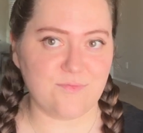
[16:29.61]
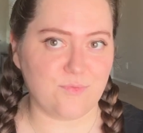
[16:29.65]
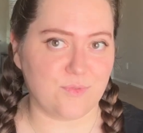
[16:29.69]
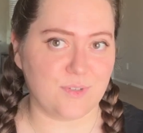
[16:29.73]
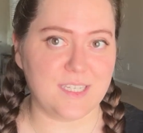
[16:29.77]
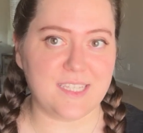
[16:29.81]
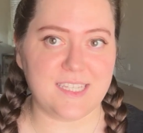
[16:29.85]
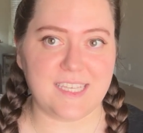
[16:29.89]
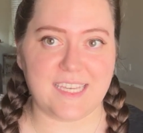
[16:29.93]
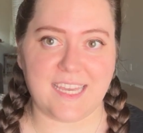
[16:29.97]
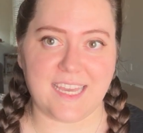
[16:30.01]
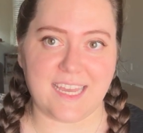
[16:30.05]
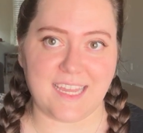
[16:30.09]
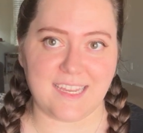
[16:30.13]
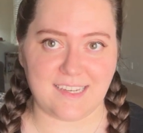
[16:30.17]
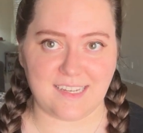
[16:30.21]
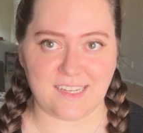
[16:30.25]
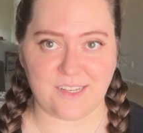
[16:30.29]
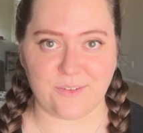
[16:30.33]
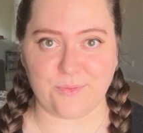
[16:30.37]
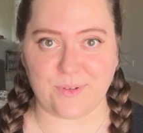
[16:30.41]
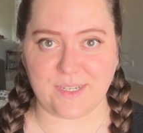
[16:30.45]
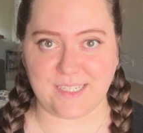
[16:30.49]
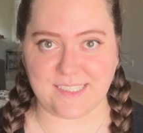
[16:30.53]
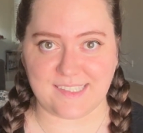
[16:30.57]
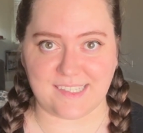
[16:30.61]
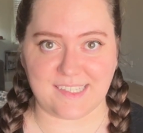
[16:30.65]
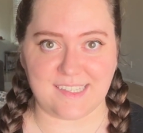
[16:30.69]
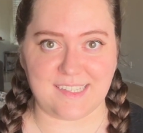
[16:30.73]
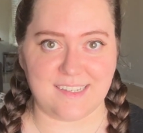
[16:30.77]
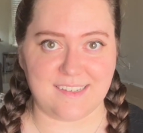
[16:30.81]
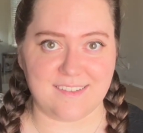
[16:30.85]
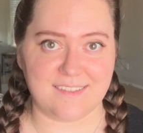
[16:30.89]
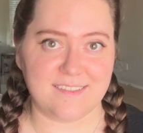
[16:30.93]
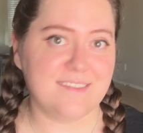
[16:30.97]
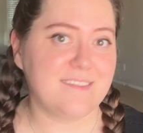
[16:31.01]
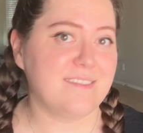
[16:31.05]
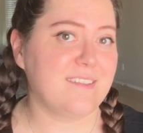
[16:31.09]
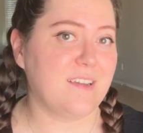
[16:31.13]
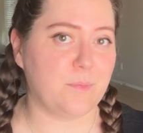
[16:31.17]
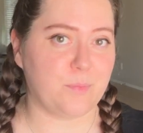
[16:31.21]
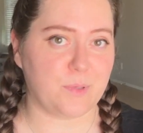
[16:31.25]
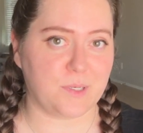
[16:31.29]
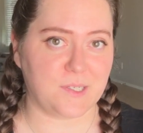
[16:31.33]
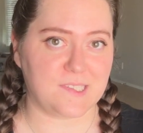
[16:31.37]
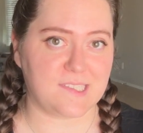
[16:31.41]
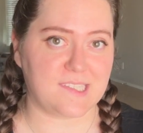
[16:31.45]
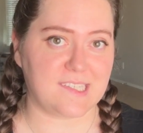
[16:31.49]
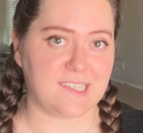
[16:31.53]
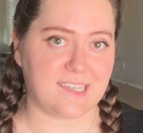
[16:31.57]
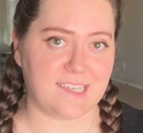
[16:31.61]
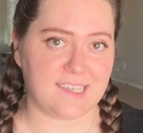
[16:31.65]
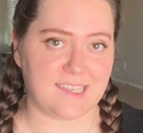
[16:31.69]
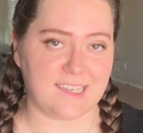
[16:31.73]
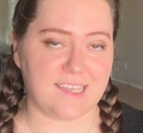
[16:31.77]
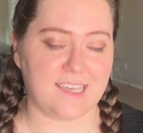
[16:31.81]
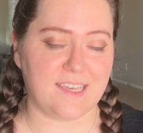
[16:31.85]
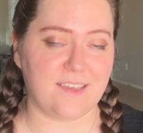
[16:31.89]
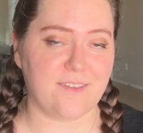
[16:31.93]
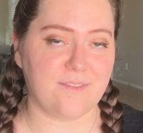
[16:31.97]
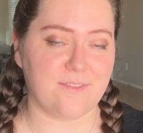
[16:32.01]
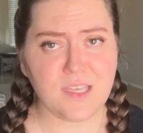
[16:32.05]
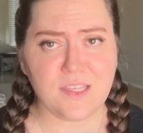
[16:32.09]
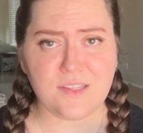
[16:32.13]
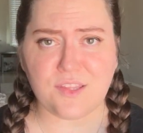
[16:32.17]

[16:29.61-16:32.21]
really any reason a person can give.